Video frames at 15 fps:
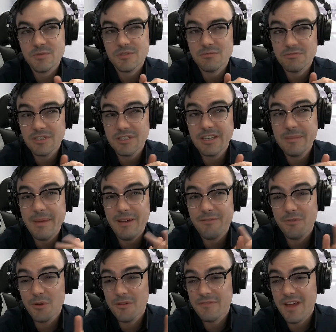which was really
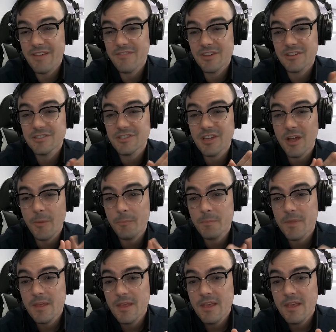about four or five years ago.